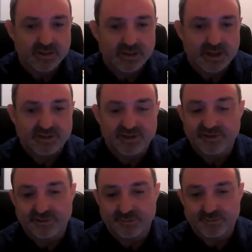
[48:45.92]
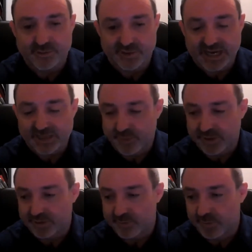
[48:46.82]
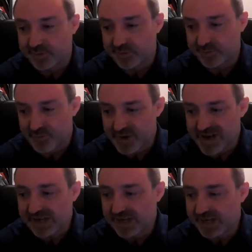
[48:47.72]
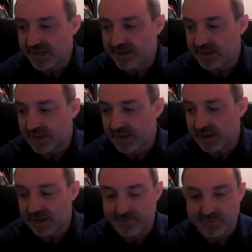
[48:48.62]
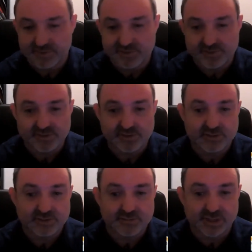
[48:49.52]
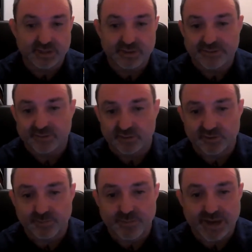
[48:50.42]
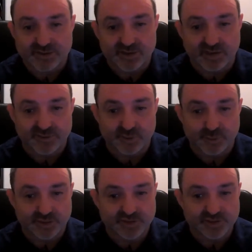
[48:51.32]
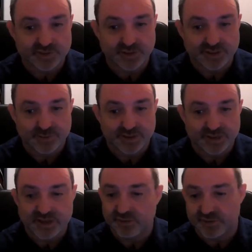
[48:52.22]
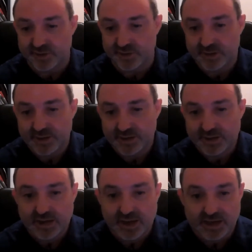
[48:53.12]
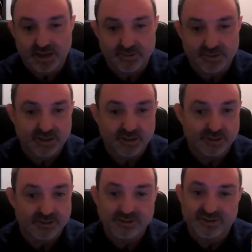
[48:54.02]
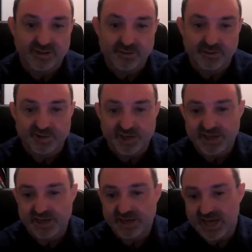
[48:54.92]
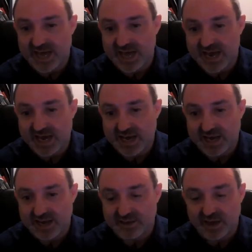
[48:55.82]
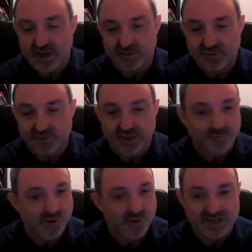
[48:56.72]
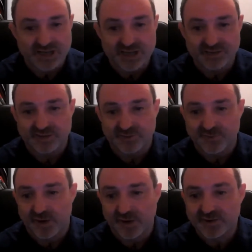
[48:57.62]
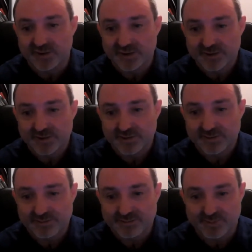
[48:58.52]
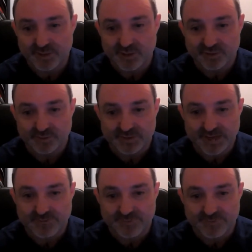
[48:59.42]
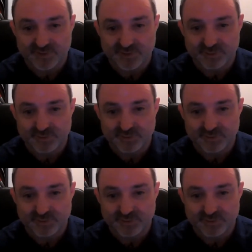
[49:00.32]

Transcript: It's easy to calibrate thermometers, really, but then you have to do some maths afterwards to actually make use of them. 0C and 100 are really easy to find because of their physical